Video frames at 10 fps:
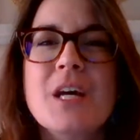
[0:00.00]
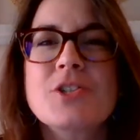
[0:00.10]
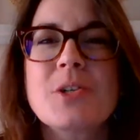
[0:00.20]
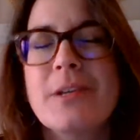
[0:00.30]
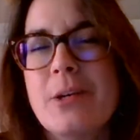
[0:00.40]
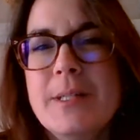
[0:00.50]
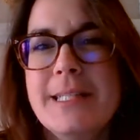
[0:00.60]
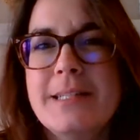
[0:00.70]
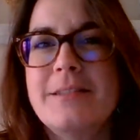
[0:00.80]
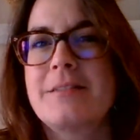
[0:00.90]
So there
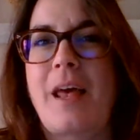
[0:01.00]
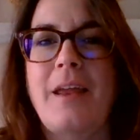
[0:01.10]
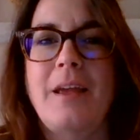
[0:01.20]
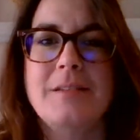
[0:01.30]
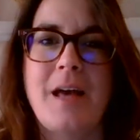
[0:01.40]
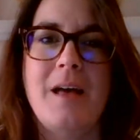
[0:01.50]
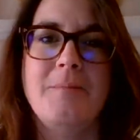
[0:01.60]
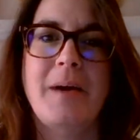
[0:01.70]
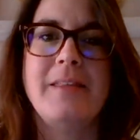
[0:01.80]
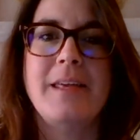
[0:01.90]
is a study done
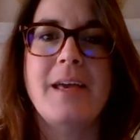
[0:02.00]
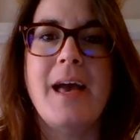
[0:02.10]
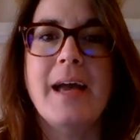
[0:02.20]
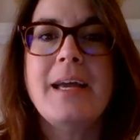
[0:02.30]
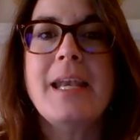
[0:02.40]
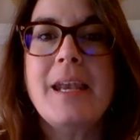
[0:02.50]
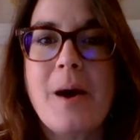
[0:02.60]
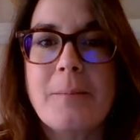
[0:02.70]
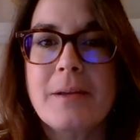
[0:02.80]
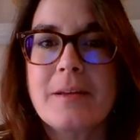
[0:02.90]
by the I can
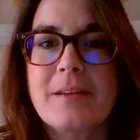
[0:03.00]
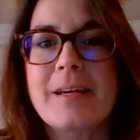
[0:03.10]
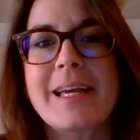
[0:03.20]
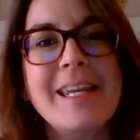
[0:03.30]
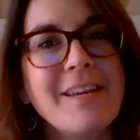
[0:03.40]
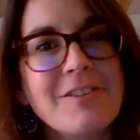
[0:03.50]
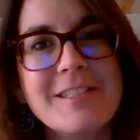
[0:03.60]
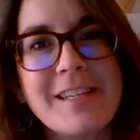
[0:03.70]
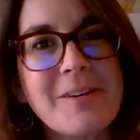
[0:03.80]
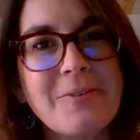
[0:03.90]
never
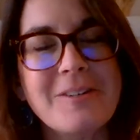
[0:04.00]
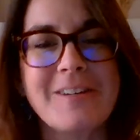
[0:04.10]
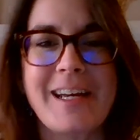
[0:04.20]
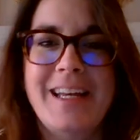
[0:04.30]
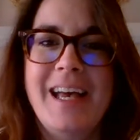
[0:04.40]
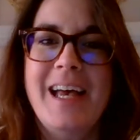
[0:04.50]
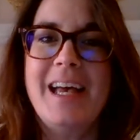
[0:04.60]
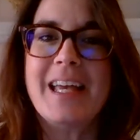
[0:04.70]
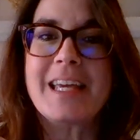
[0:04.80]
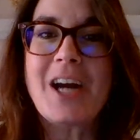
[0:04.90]
say that word right,
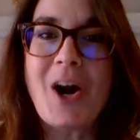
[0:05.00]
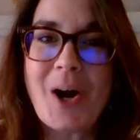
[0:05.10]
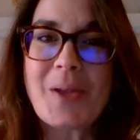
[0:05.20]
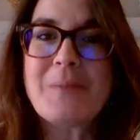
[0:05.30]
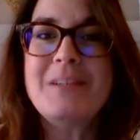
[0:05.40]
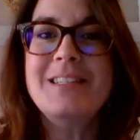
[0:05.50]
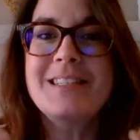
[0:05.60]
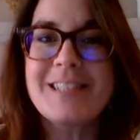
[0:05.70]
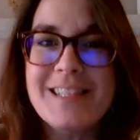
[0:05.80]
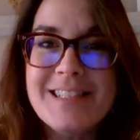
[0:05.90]

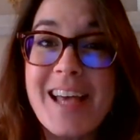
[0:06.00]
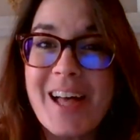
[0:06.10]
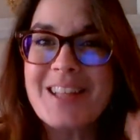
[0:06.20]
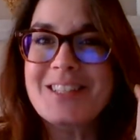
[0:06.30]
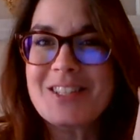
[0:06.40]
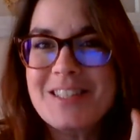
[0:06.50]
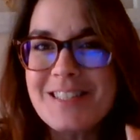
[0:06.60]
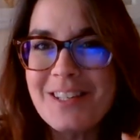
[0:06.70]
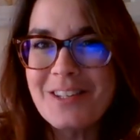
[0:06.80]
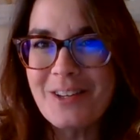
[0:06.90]
Economist
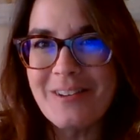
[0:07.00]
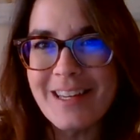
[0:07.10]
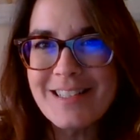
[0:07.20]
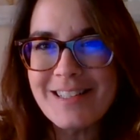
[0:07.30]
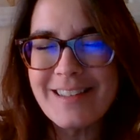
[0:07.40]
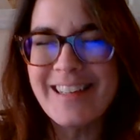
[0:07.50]
Intelligence Unit